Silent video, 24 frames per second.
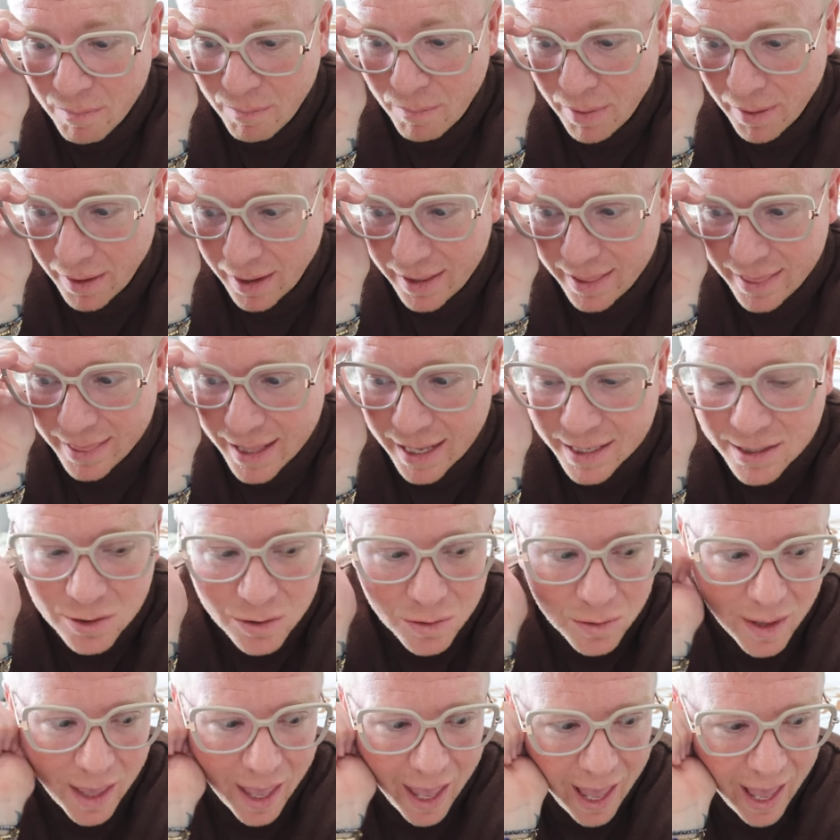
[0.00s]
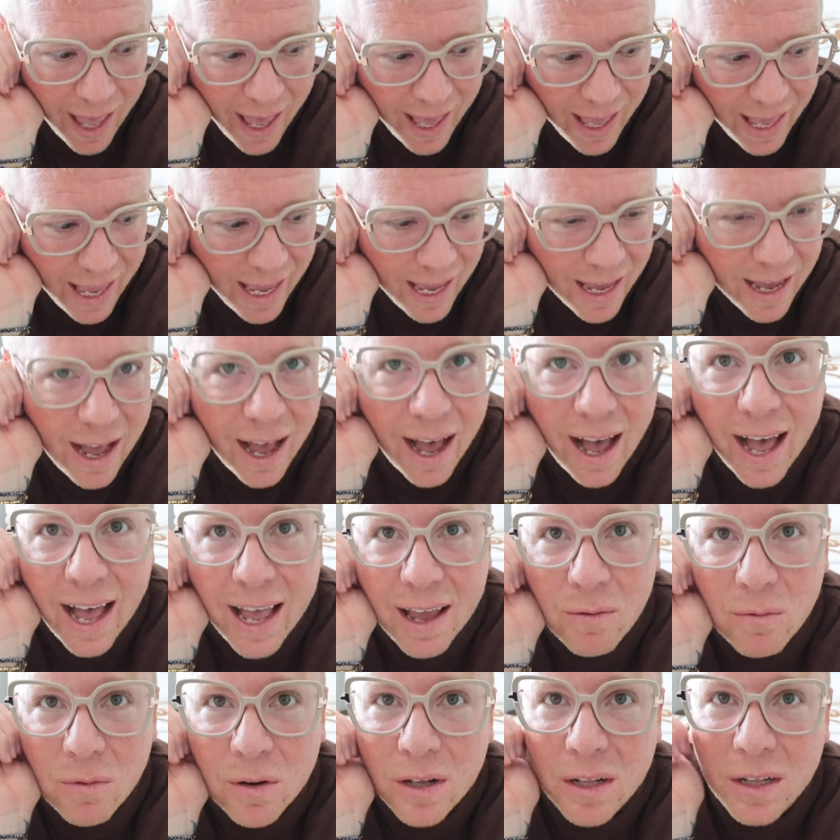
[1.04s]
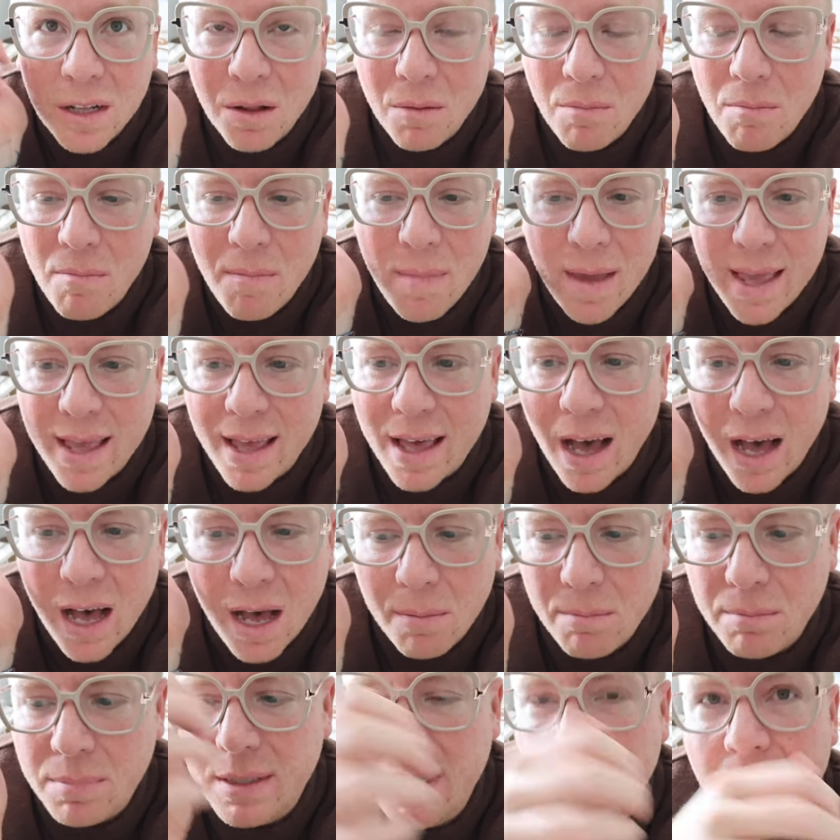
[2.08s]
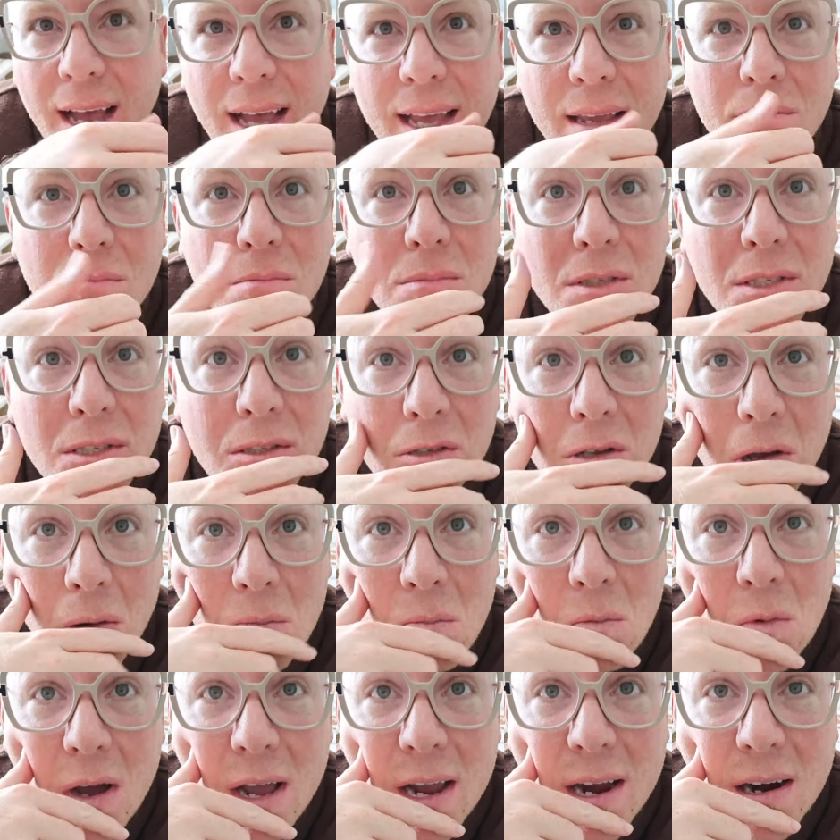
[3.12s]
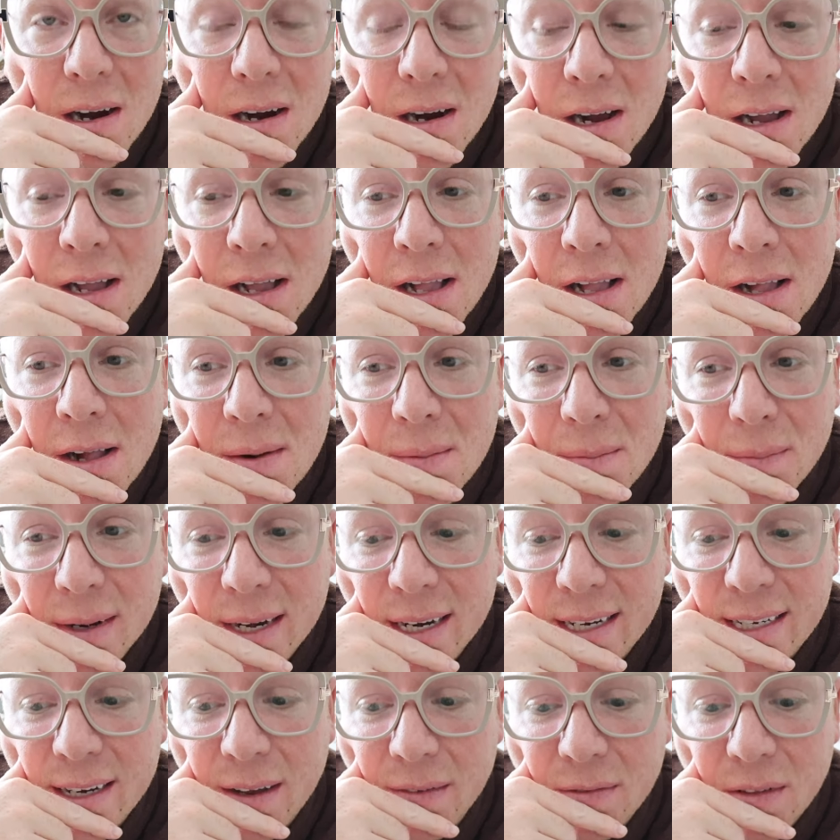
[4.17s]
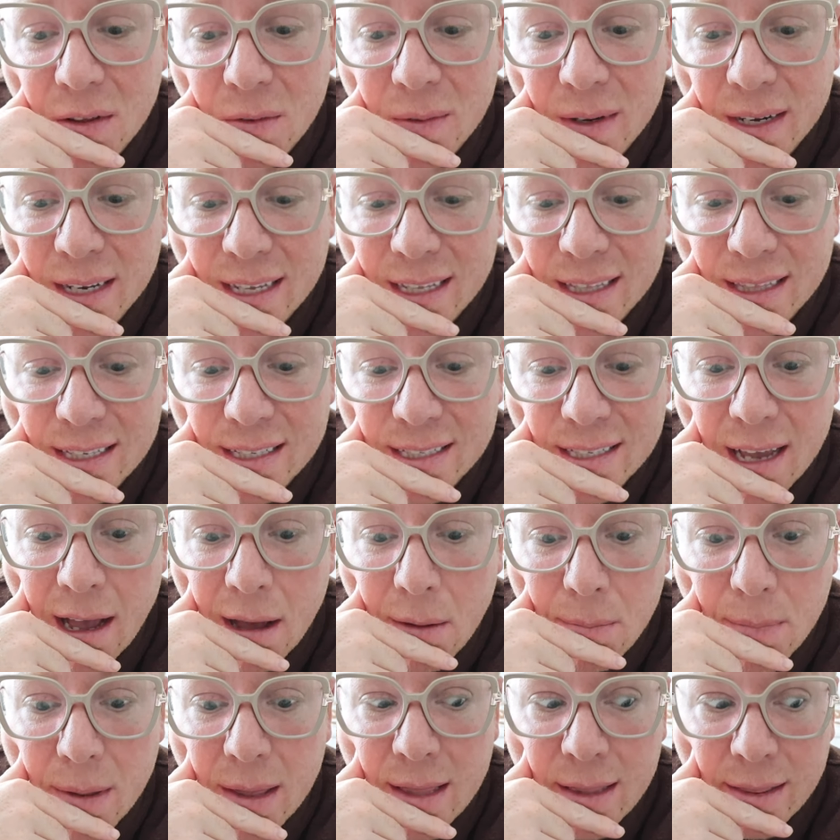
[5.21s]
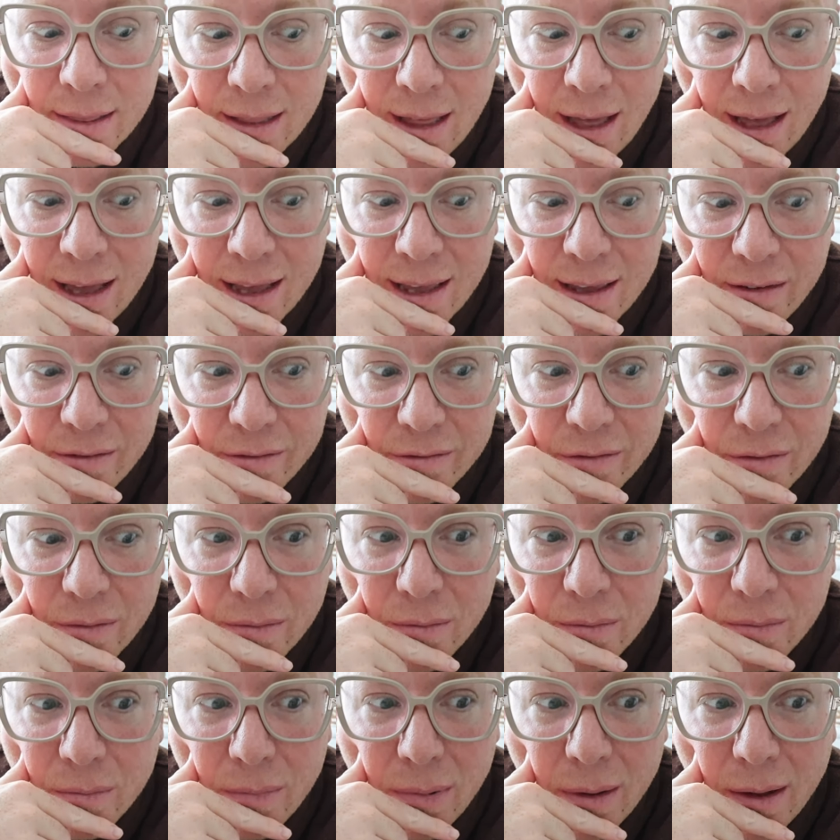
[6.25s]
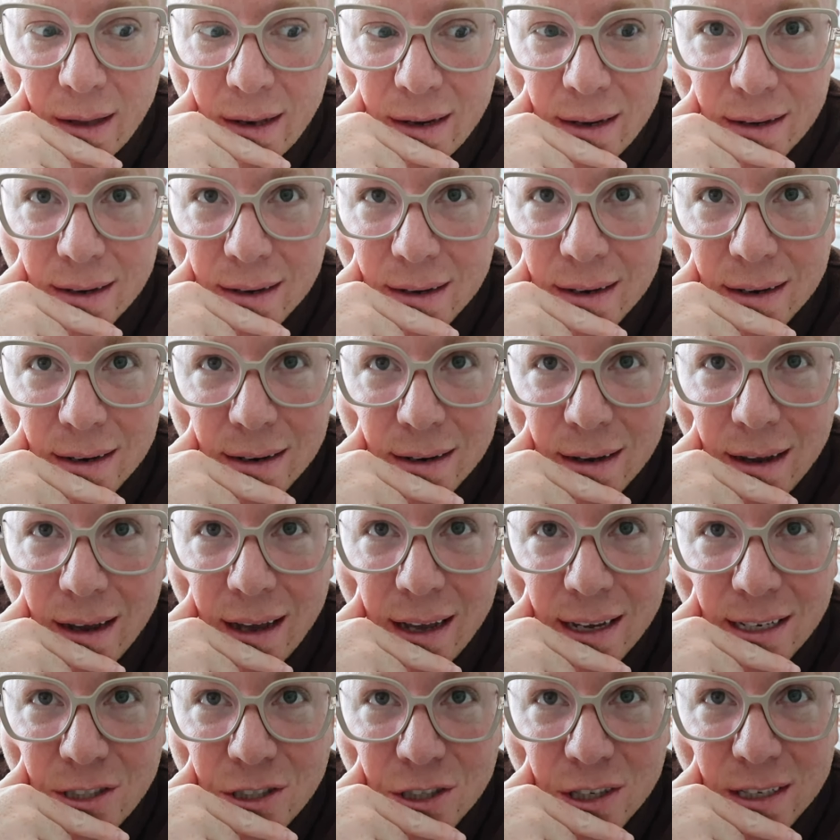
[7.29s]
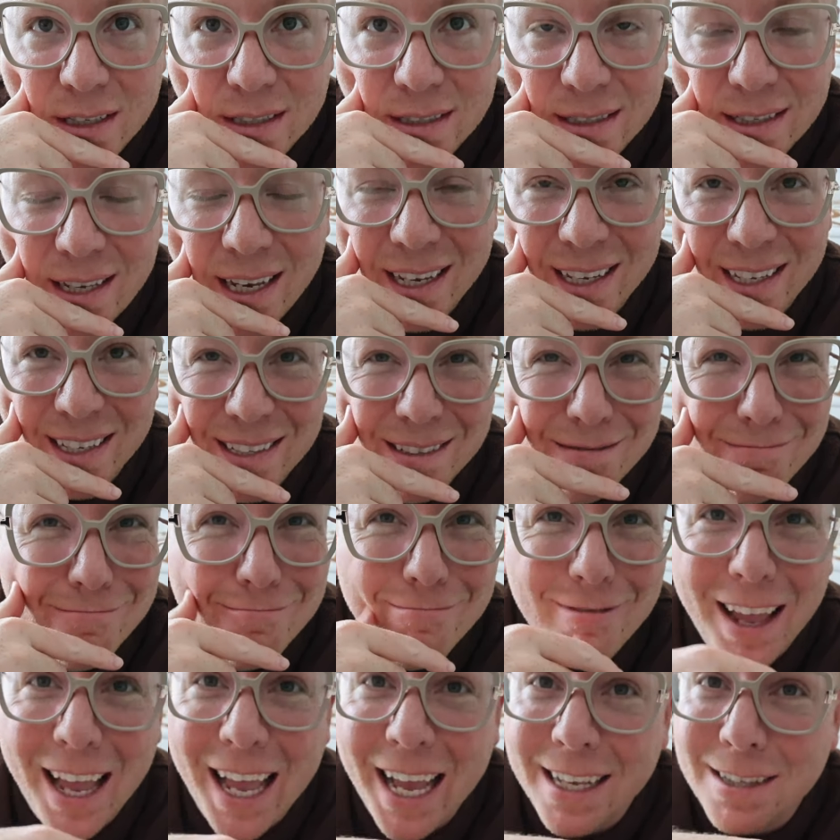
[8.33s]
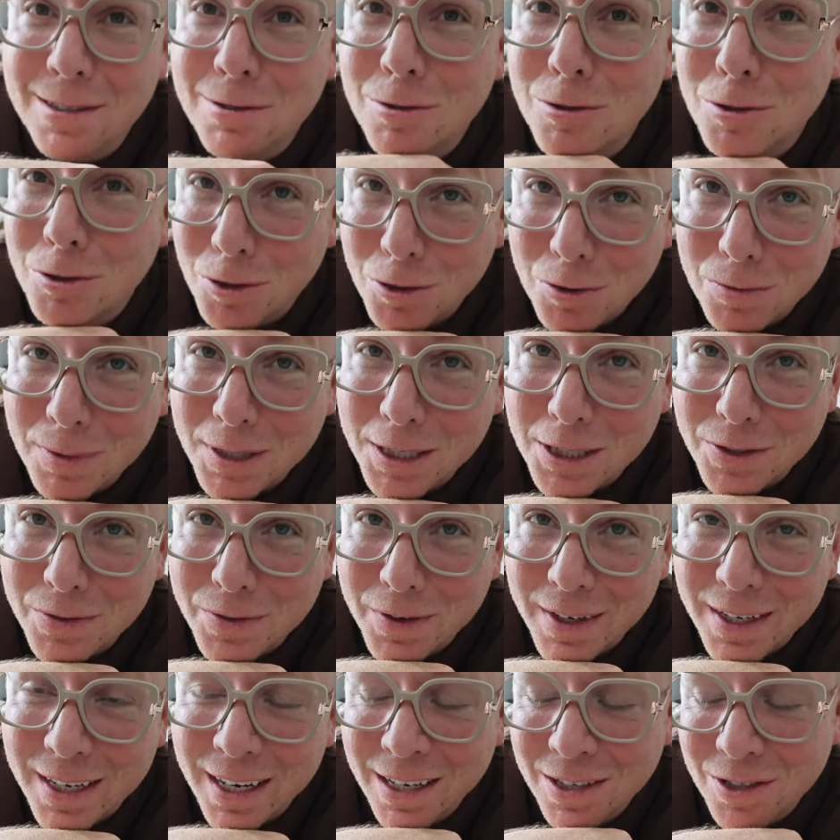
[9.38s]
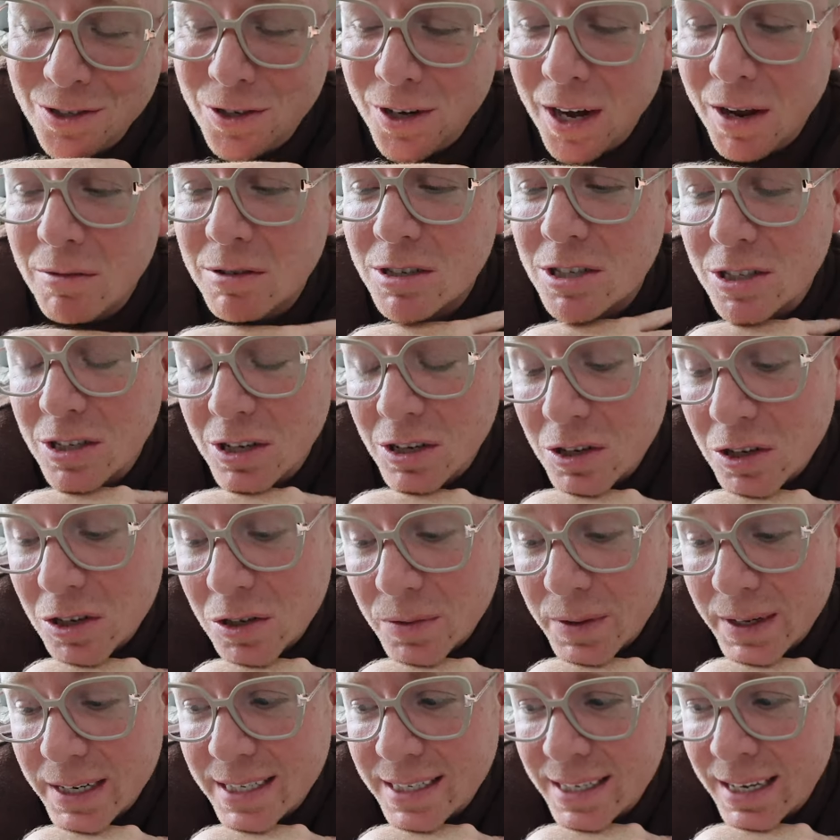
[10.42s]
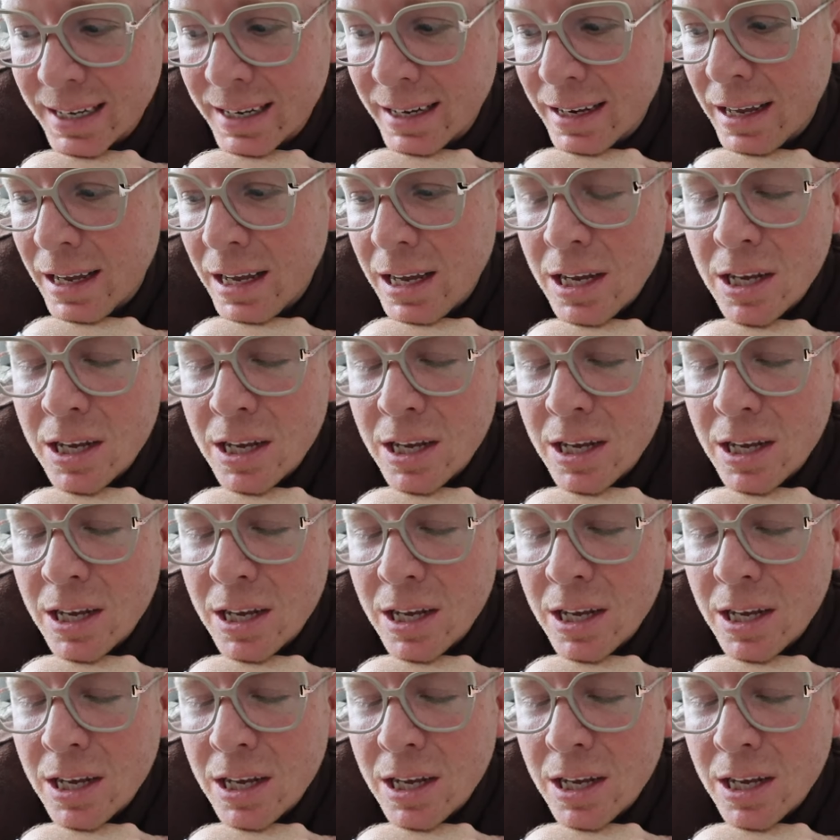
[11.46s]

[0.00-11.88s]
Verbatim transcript: But that's okay. I will make up time somewhere, but I definitely want to get this up and live. But I just had too much fun yesterday, which is a good reason.